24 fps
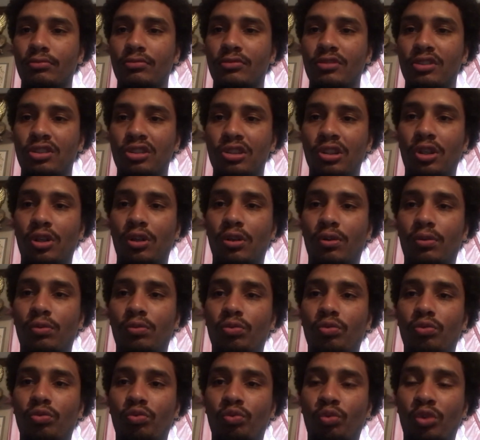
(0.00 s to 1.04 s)
So
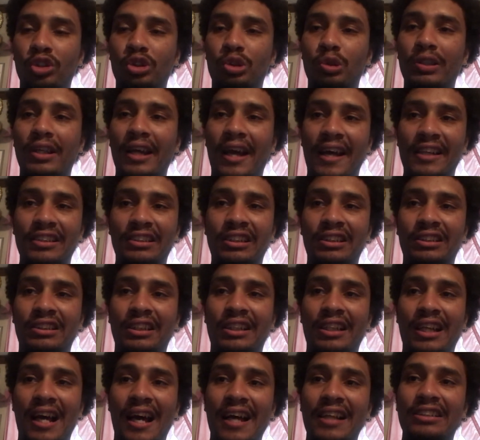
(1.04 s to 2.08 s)
once you guys get the
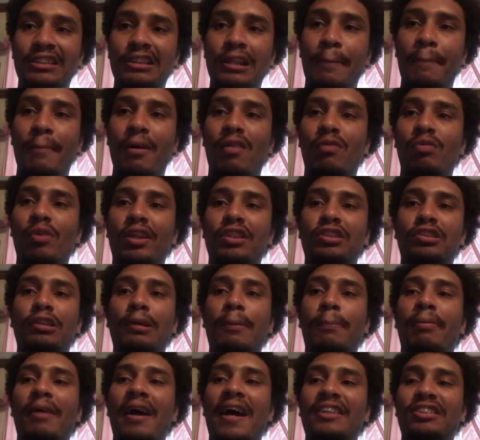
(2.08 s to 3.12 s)
concept of what Tryp
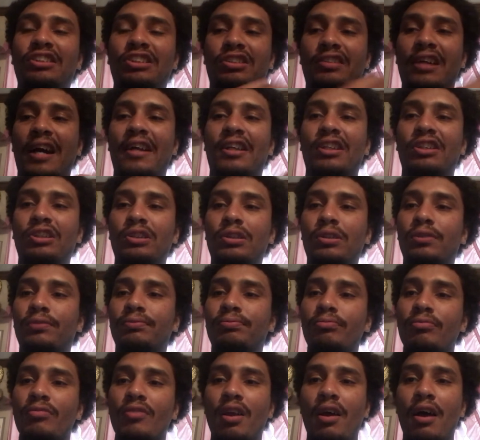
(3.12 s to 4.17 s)
Rides is trying to do,
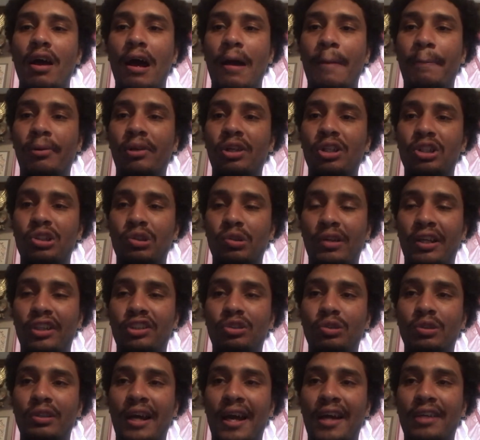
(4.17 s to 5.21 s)
I'm pretty sure that you
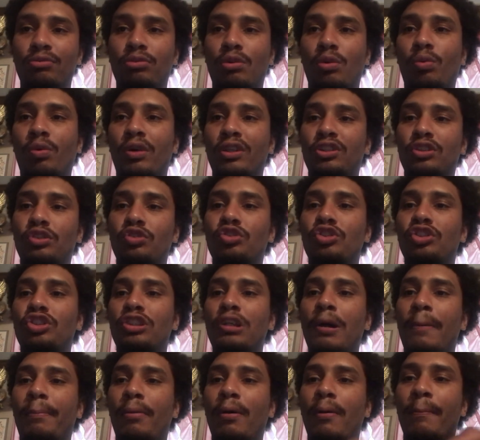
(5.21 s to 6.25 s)
guys will want to
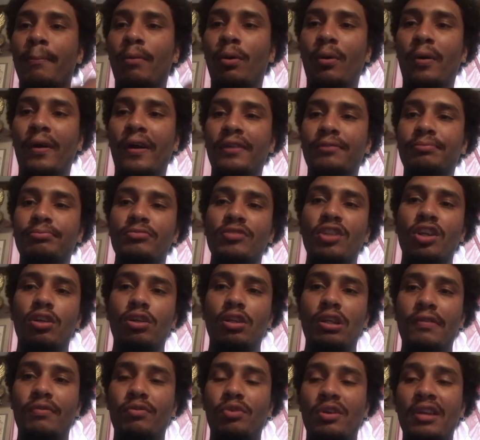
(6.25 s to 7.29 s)
jump on board.
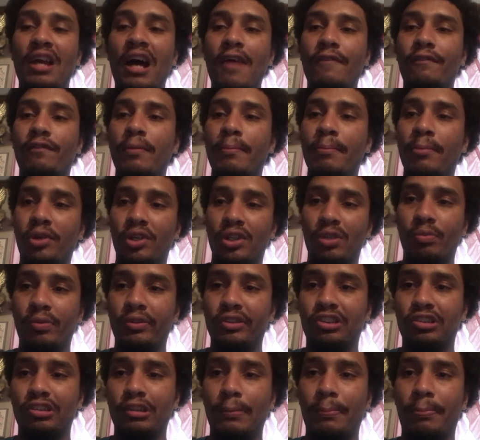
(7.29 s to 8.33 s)
If you're not familiar with
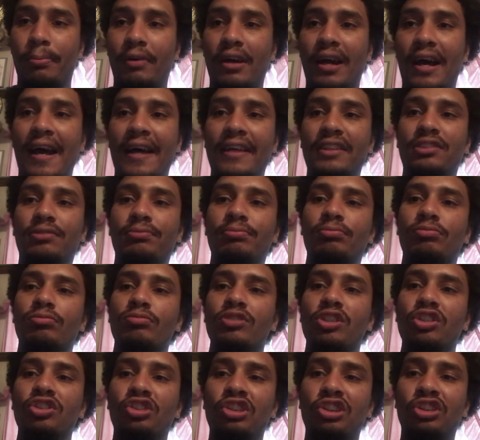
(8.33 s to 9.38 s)
Tryp Rides,
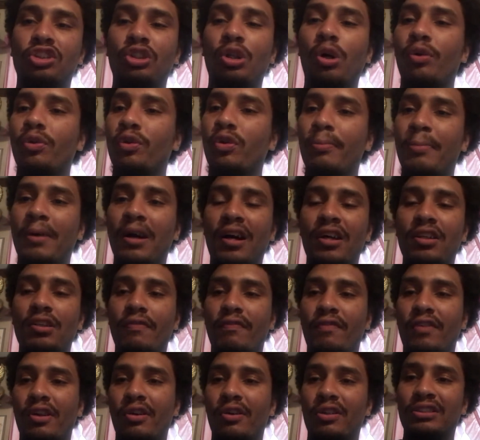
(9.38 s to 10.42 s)
just go through my other
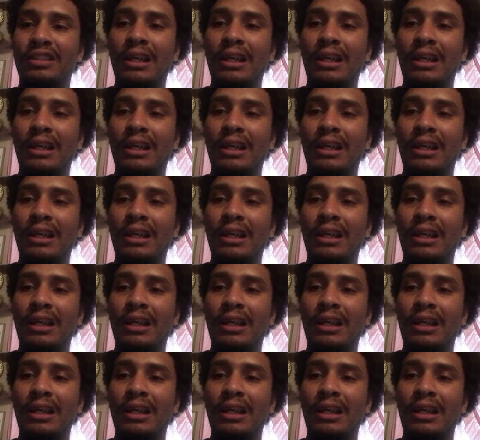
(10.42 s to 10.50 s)
videos.